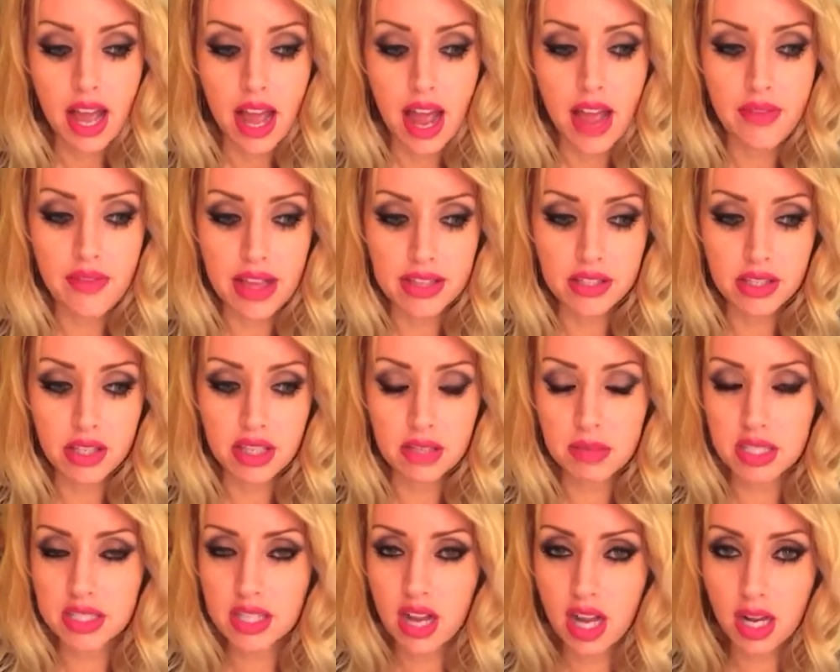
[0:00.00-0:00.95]
And that's all
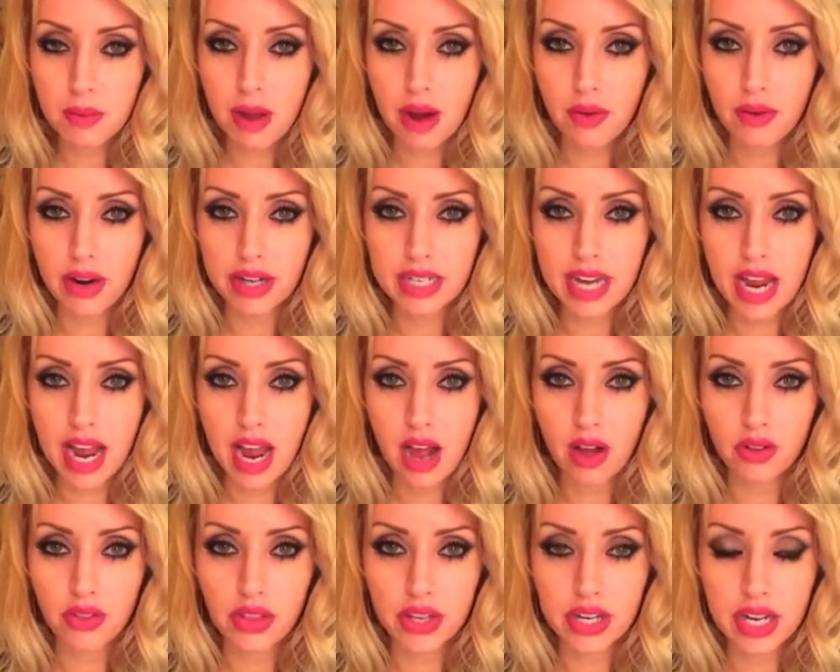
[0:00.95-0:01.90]
I'm gonna talk about right
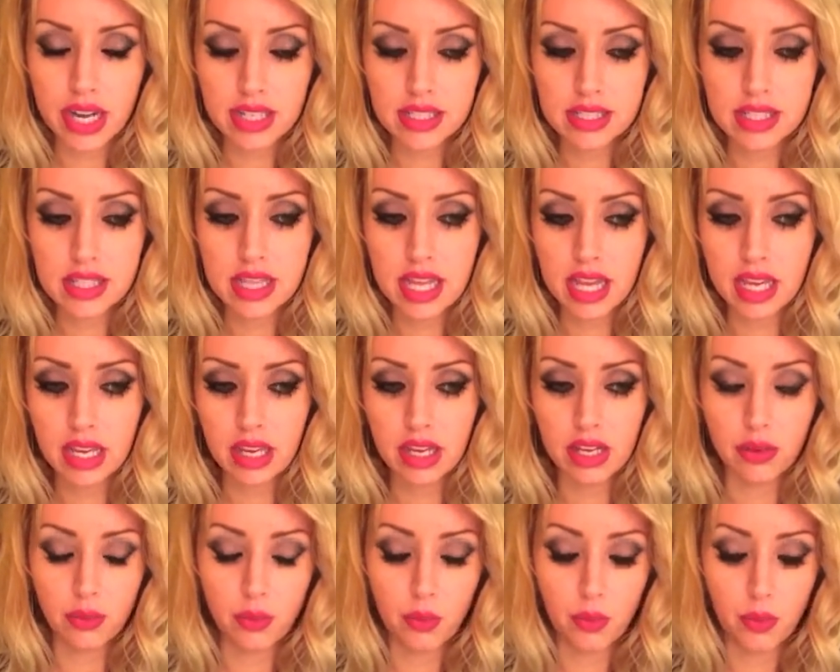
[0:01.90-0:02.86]
now. The next
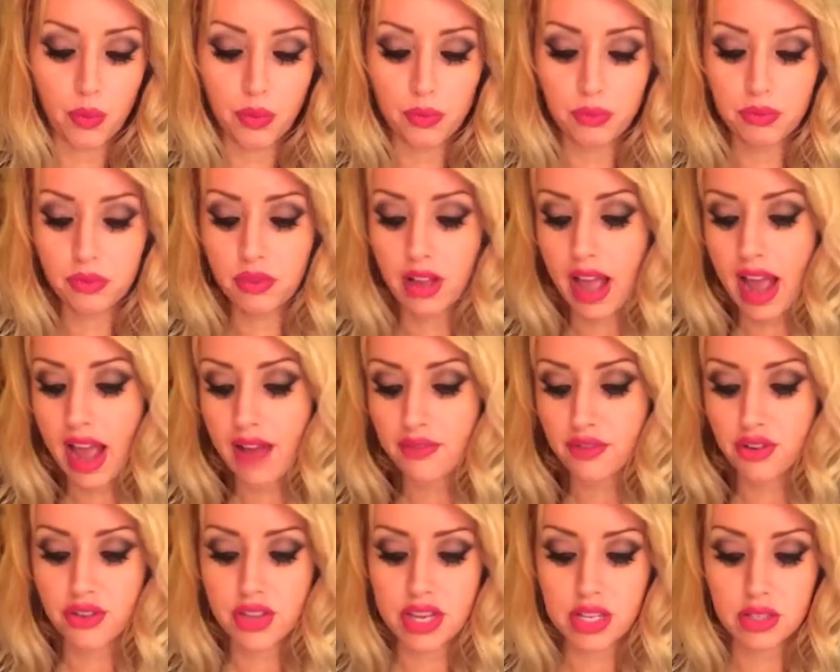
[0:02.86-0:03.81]
thing
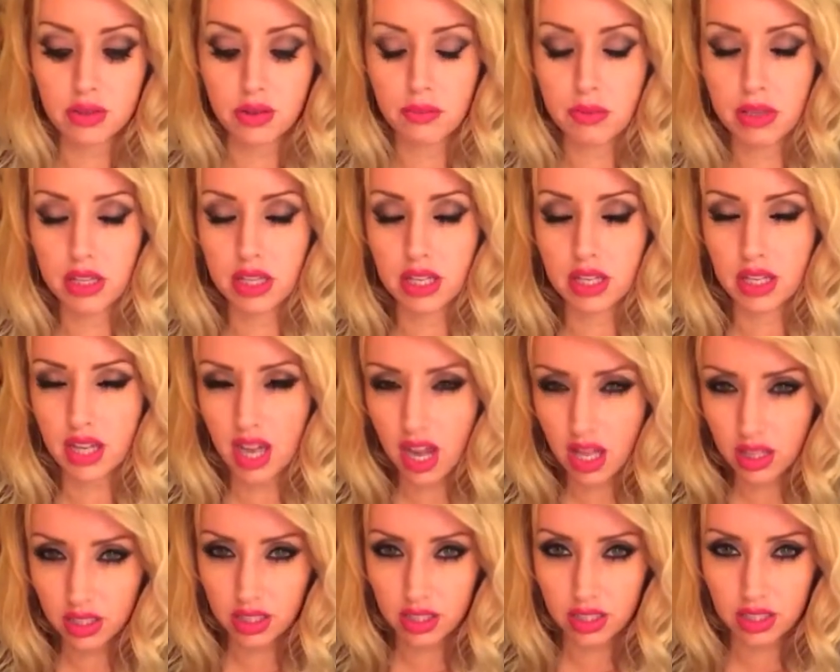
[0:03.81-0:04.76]
after this will be the
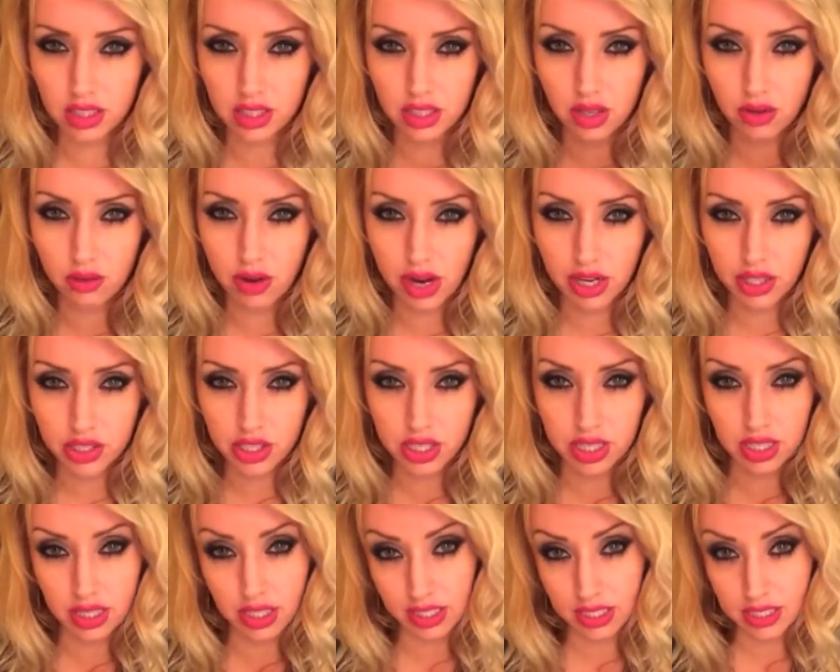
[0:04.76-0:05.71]
color
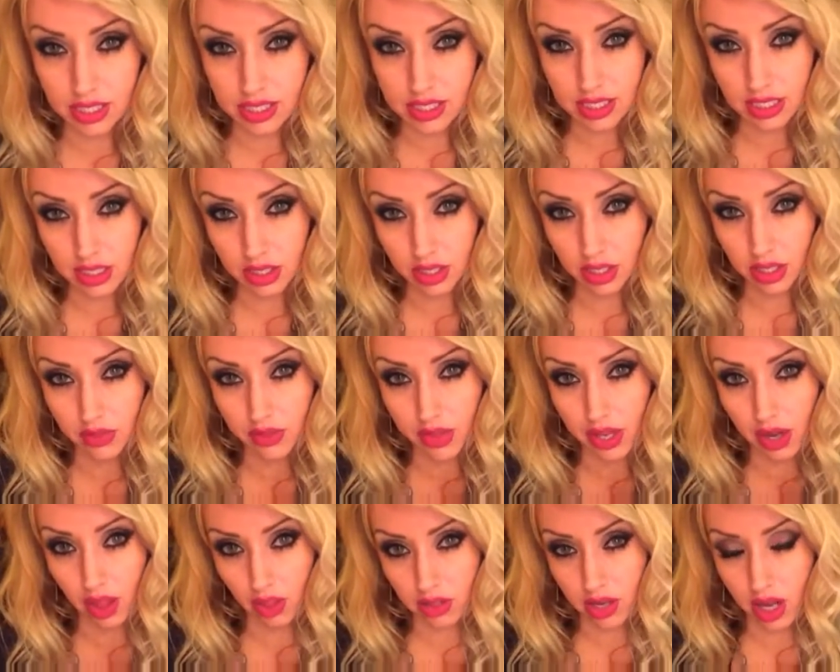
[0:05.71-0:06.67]
correction and the concealer, and
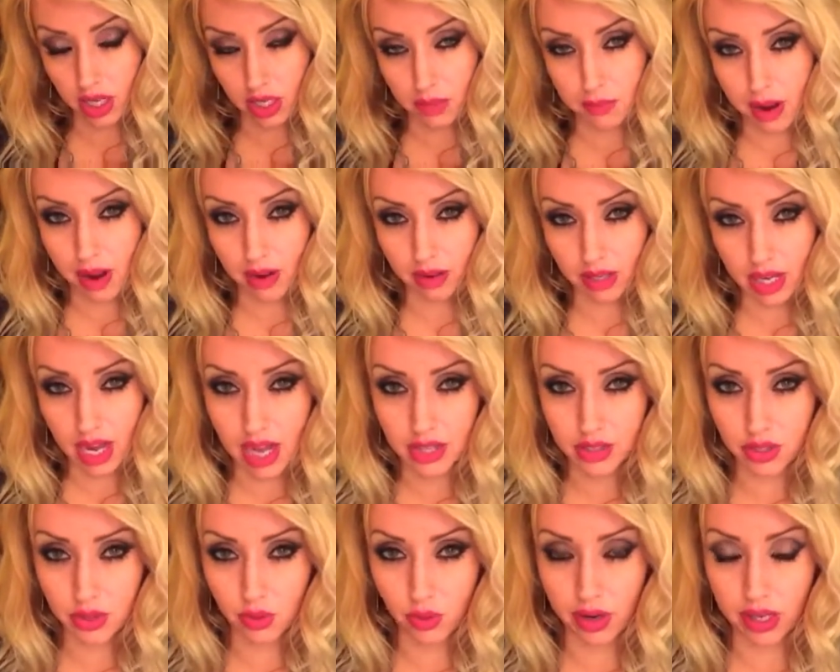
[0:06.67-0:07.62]
then I'll talk about
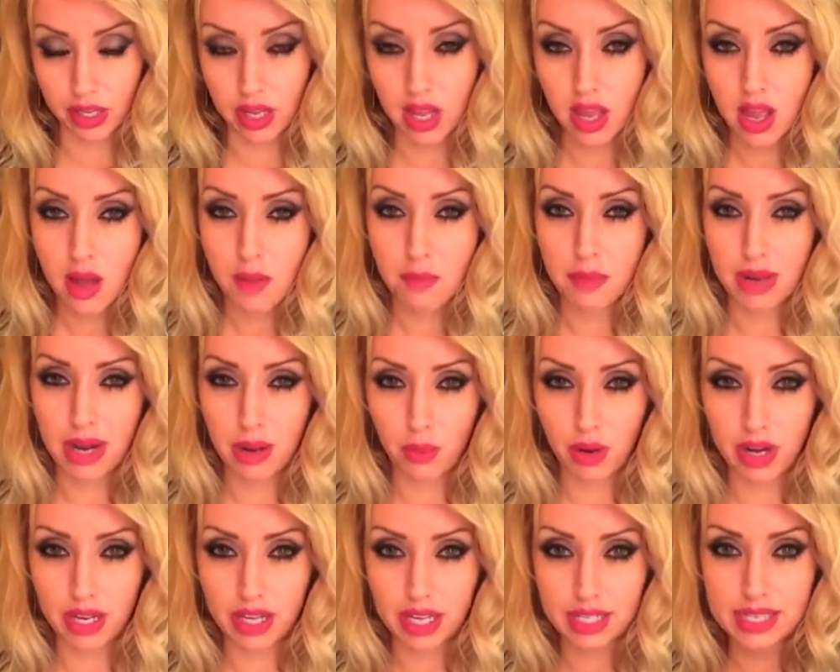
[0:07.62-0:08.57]
contouring. But I
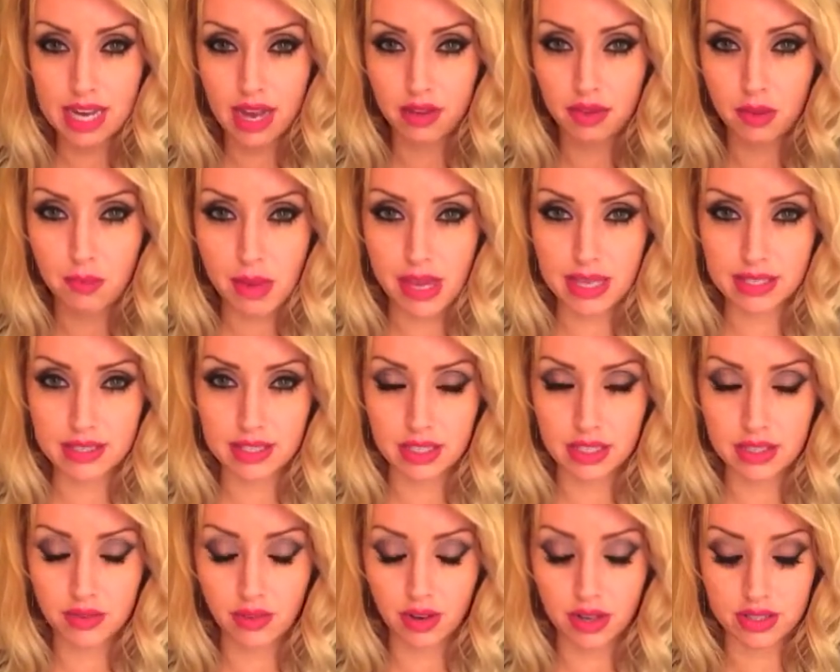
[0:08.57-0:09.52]
wanna get down the
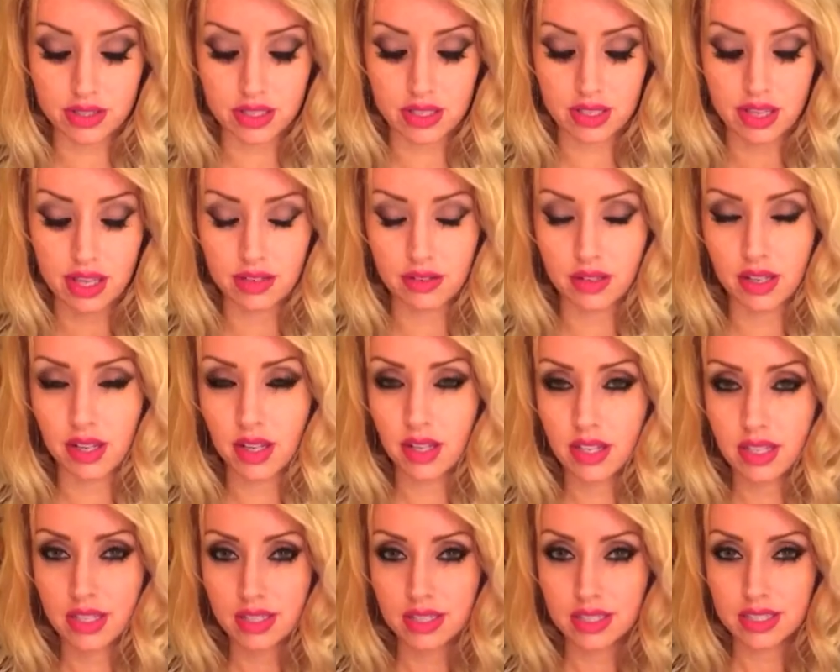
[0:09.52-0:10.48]
basics first and then
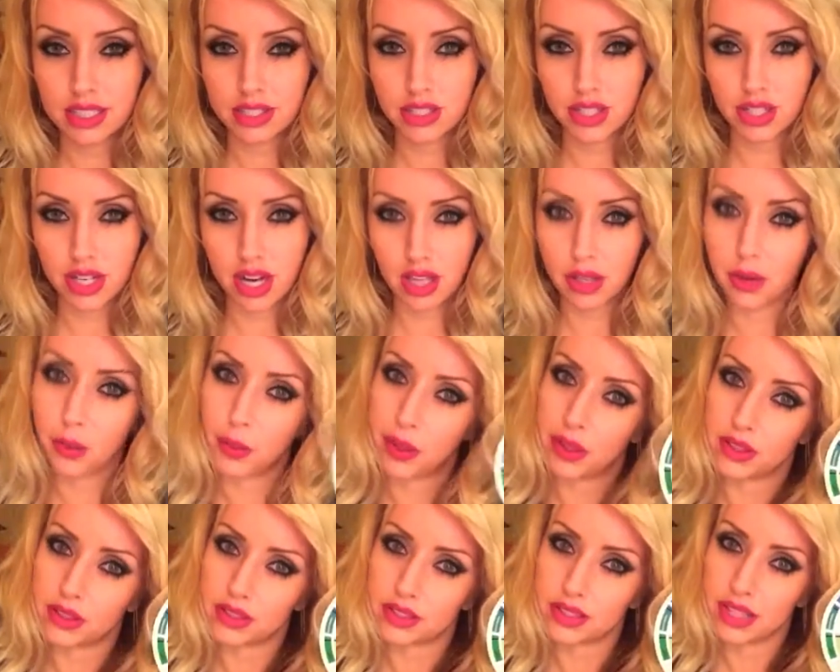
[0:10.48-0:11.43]
get your color
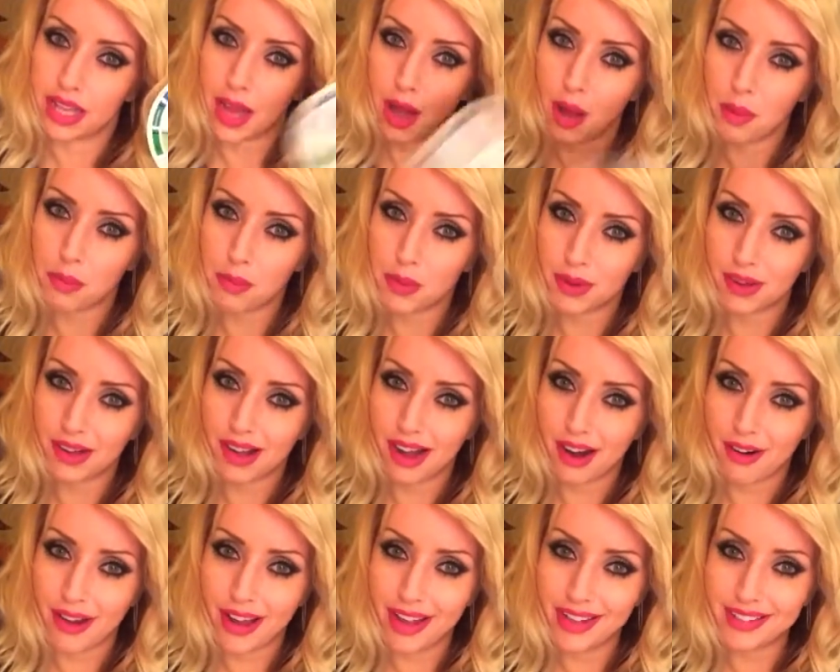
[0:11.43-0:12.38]
wheels. They help,
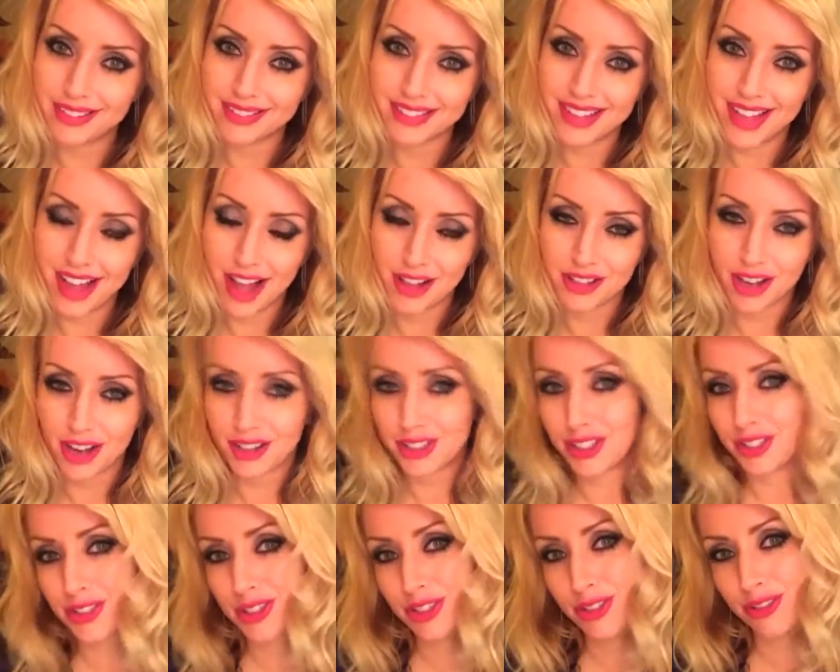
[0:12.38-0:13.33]
all right? I'll talk
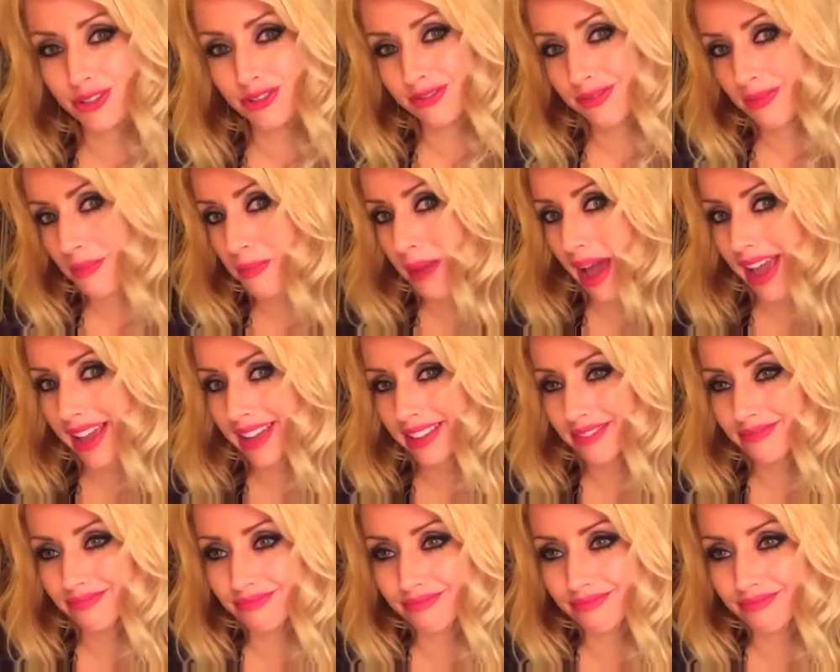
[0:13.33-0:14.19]
to you soon. Bye.